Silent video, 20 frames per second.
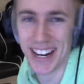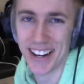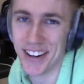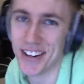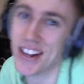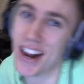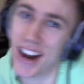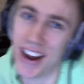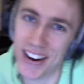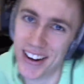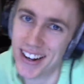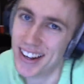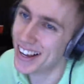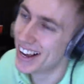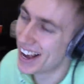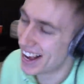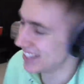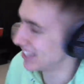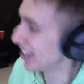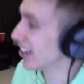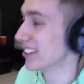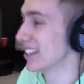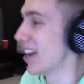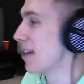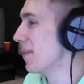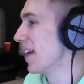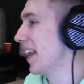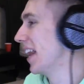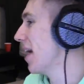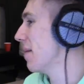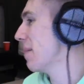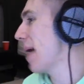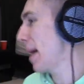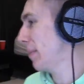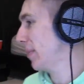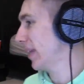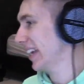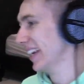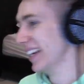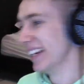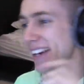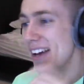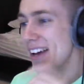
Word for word: Uh, yeah. As long as I'm winning, I'm happy.